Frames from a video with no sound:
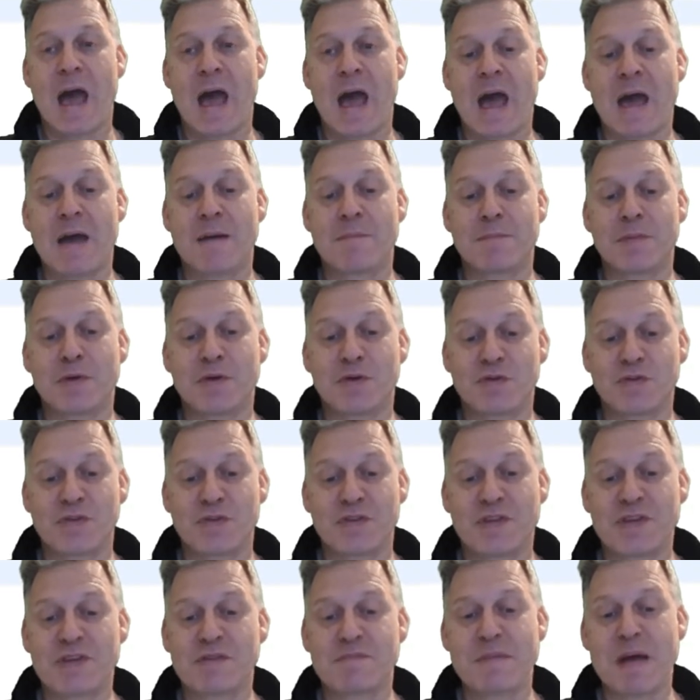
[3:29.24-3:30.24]
and because
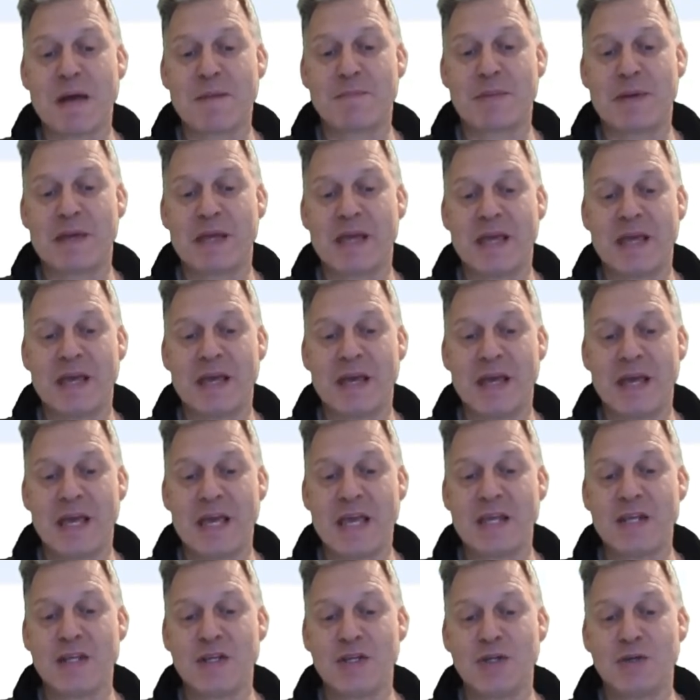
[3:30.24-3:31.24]
of this mapping here
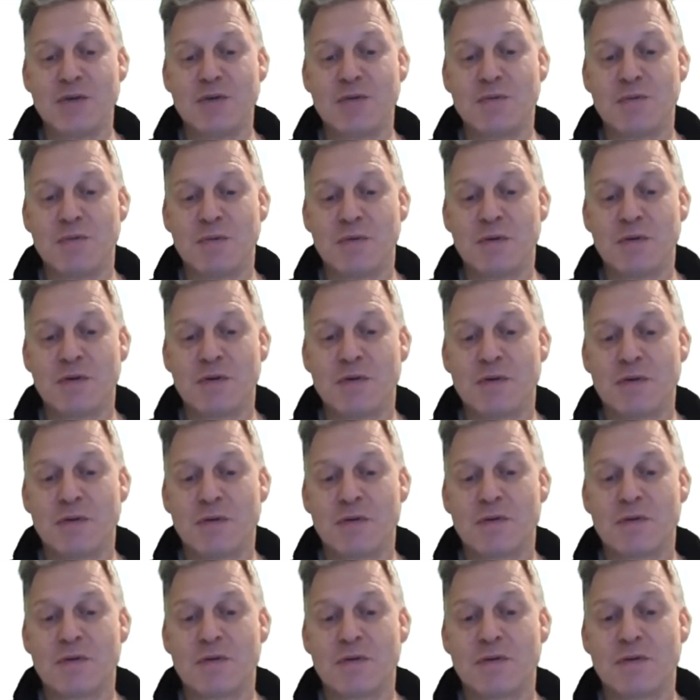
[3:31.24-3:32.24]
it knew
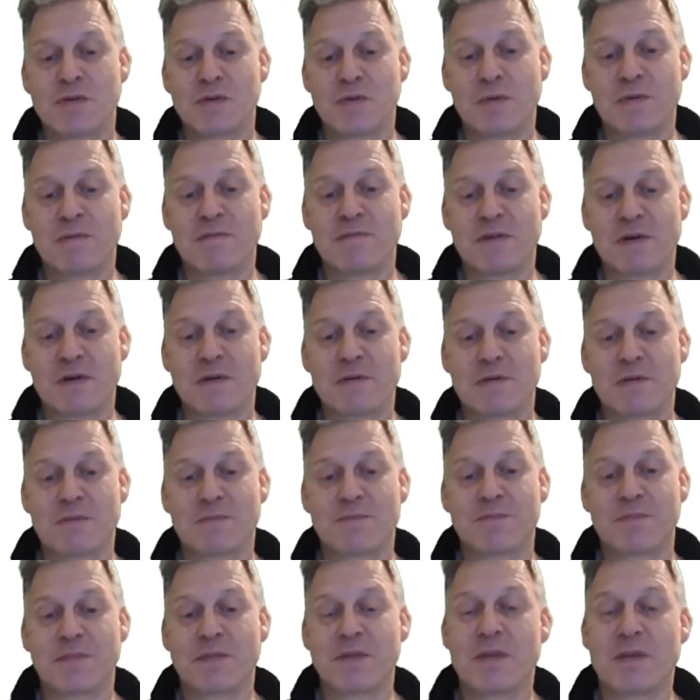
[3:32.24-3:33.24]
to invoke
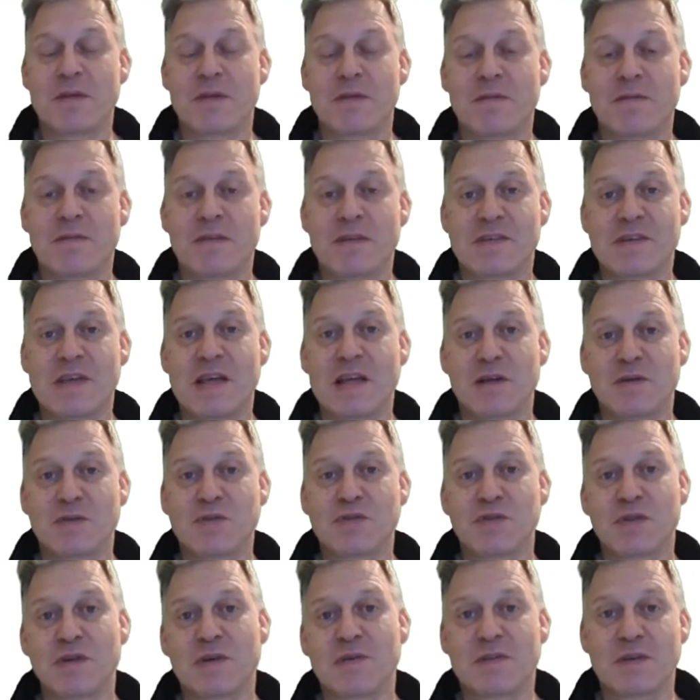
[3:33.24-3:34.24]
this hello
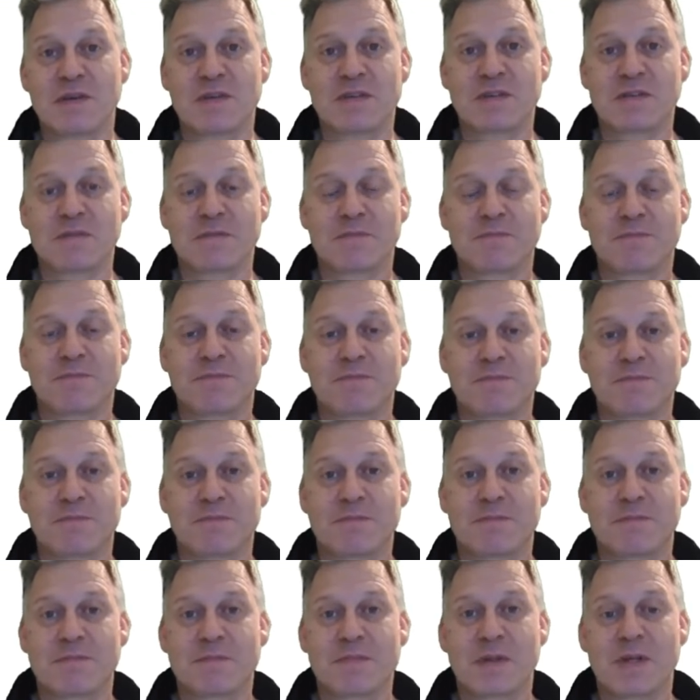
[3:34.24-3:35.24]
service
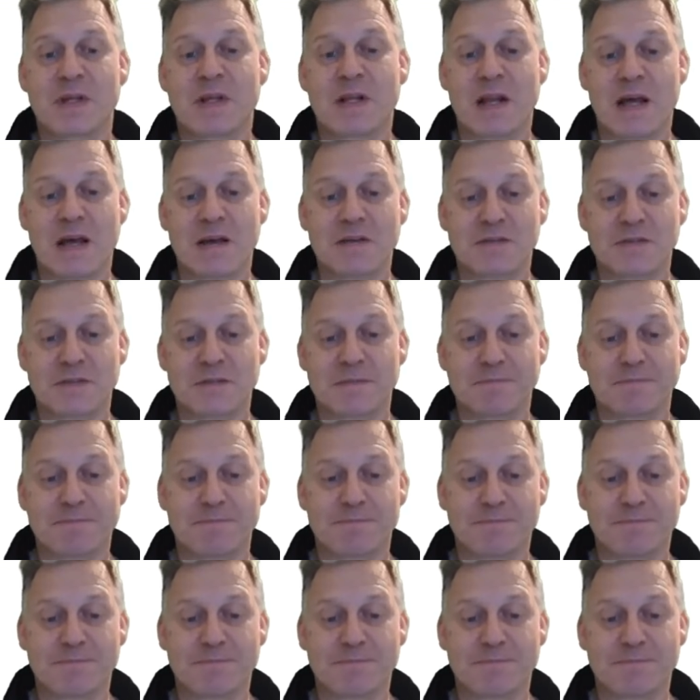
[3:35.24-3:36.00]
class